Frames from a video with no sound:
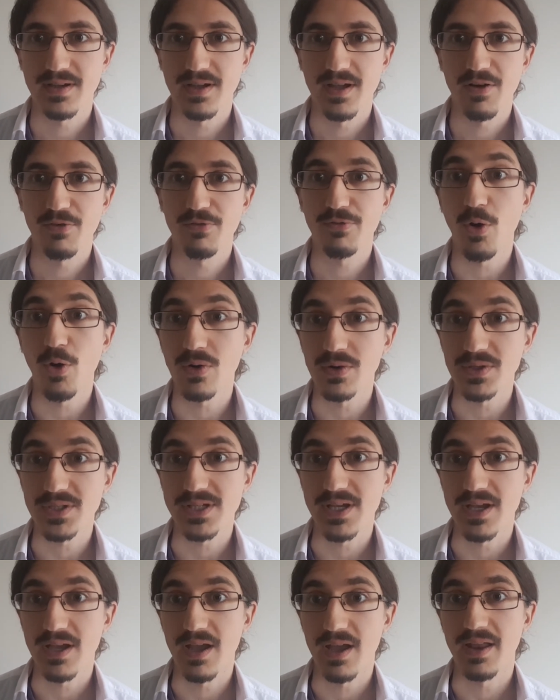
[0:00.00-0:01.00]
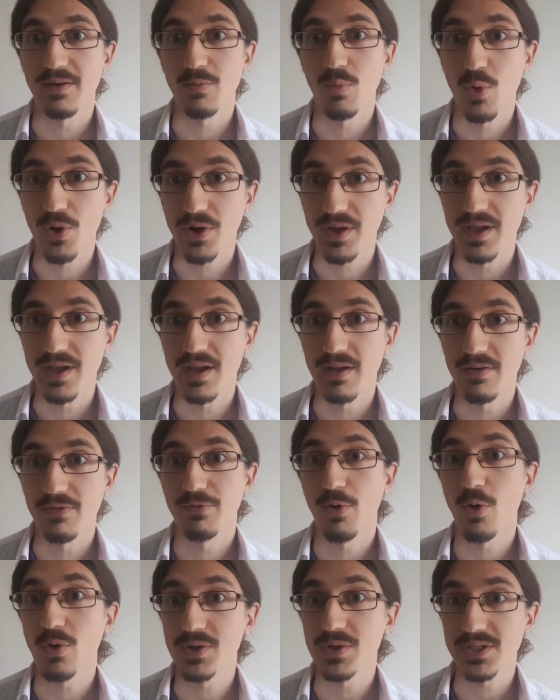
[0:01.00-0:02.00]
focusing
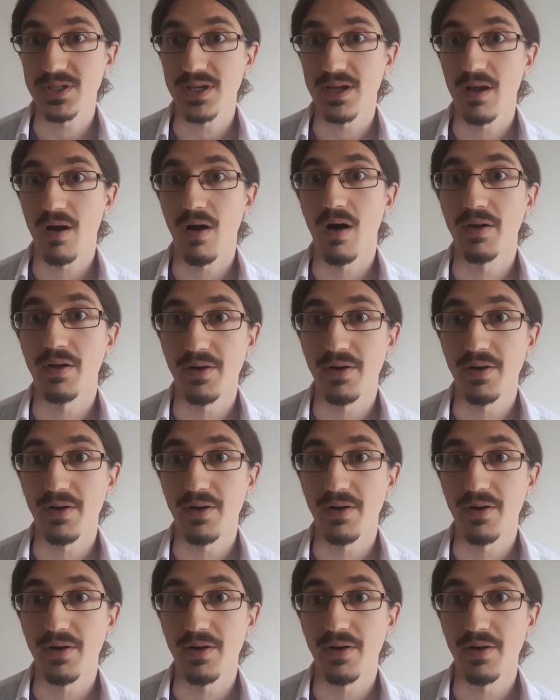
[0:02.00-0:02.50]
on